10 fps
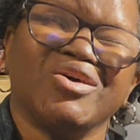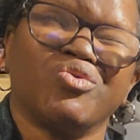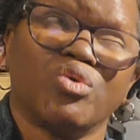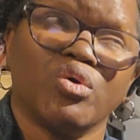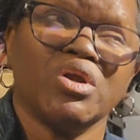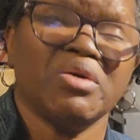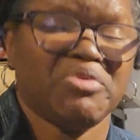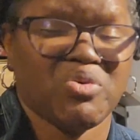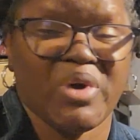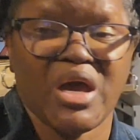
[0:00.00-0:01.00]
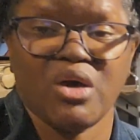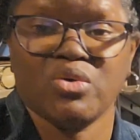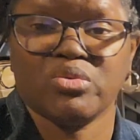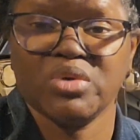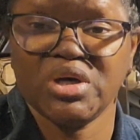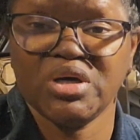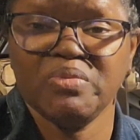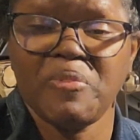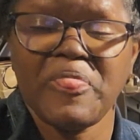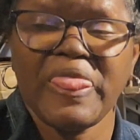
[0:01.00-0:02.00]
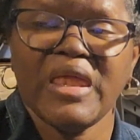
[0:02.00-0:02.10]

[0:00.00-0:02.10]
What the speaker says: growing up the way I grew up.